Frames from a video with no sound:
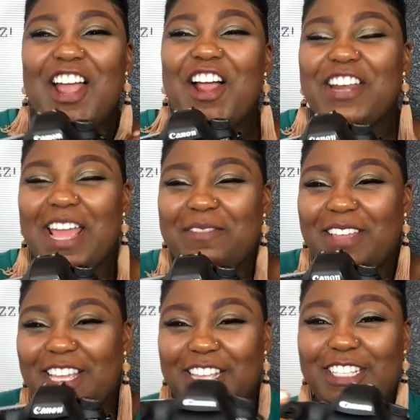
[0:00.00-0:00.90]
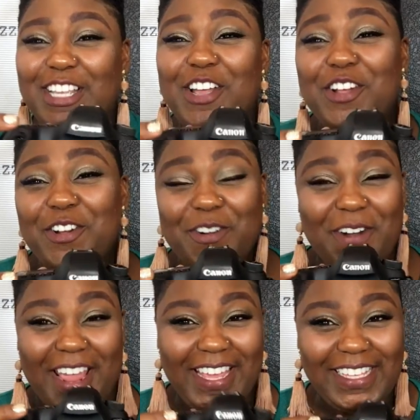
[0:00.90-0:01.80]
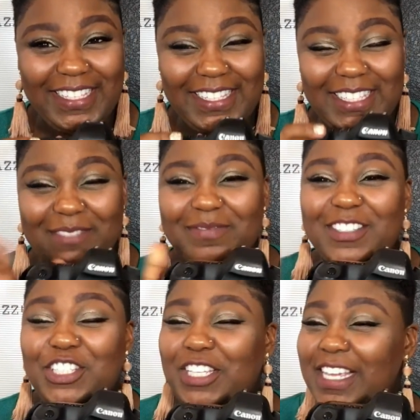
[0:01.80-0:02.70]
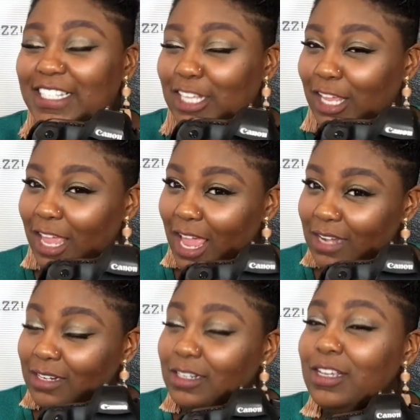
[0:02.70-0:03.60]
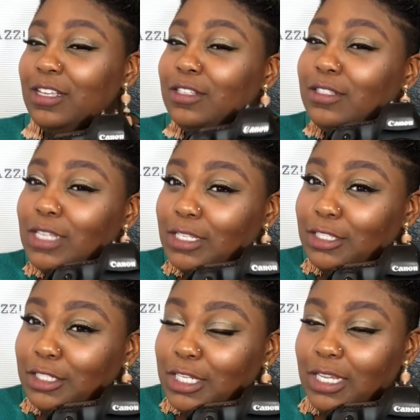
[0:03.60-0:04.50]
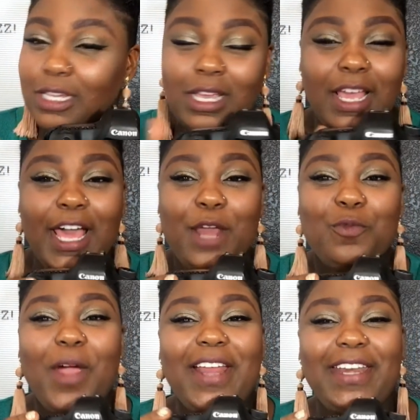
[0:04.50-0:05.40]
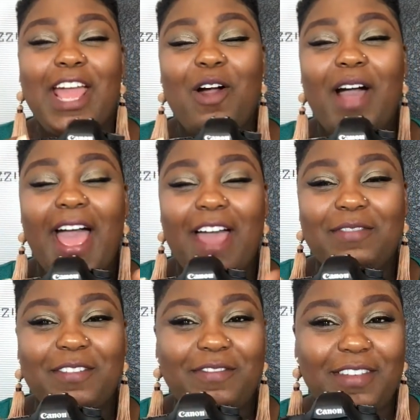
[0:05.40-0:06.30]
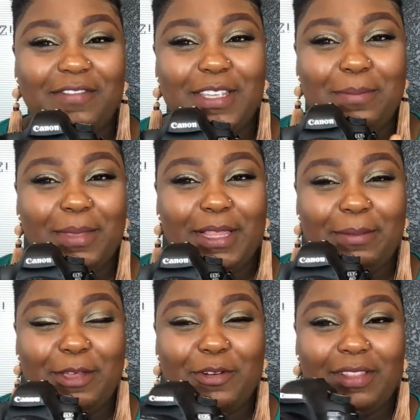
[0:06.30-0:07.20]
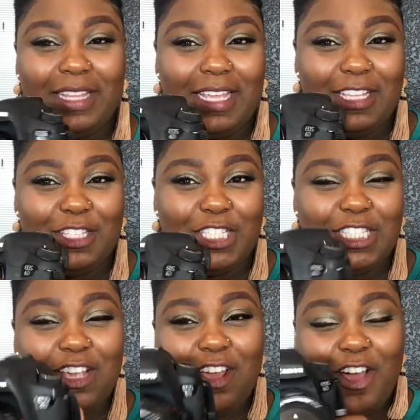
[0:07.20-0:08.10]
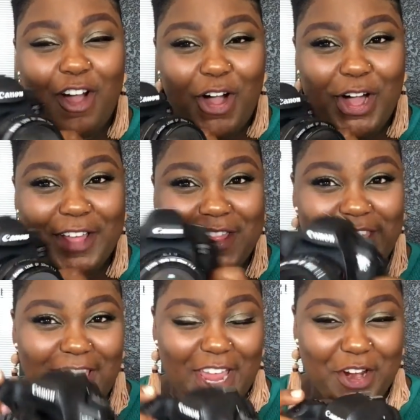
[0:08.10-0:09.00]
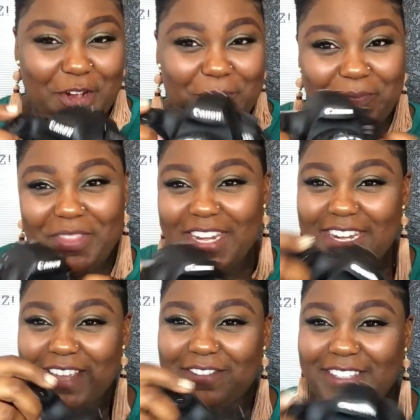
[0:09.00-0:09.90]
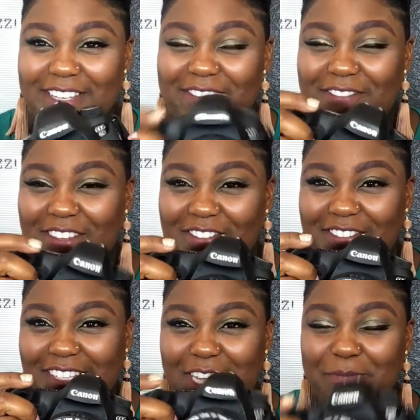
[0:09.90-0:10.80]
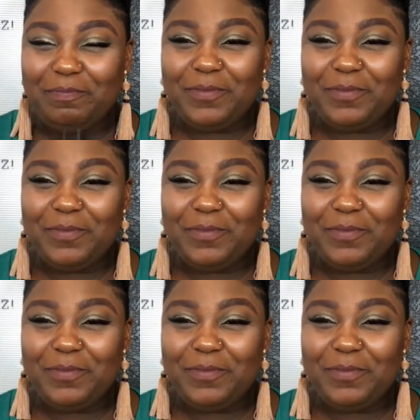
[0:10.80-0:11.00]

Her name is Grace. She is a Canon 6D, and right now I have the 50mm lens on there, the nifty 50.